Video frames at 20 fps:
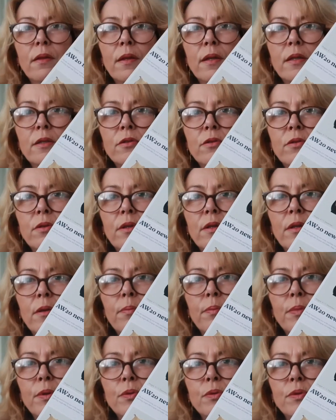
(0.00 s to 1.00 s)
They're doing the
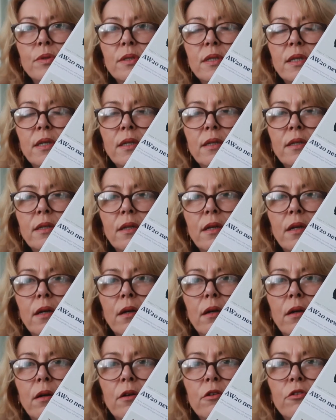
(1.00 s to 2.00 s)
boots in
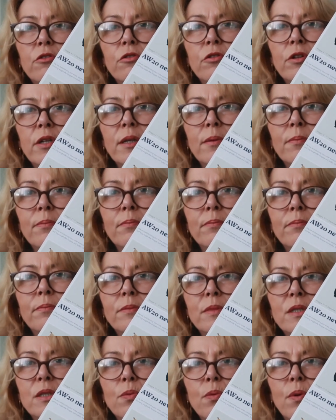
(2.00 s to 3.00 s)
a cream
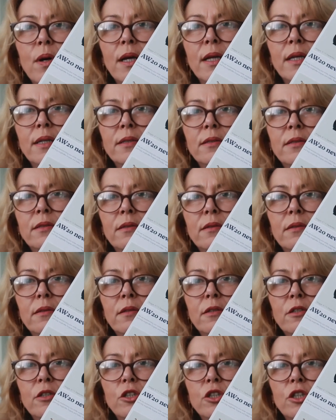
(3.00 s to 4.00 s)
suede
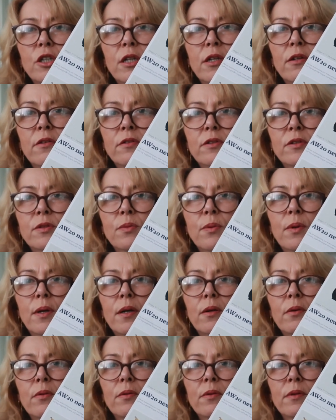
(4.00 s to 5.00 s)
this year as
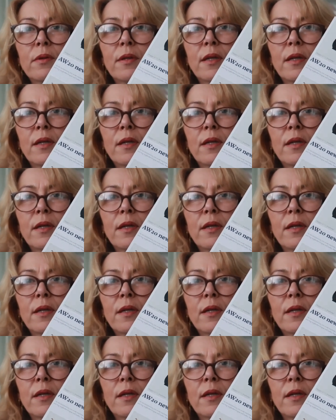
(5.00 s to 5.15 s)
well.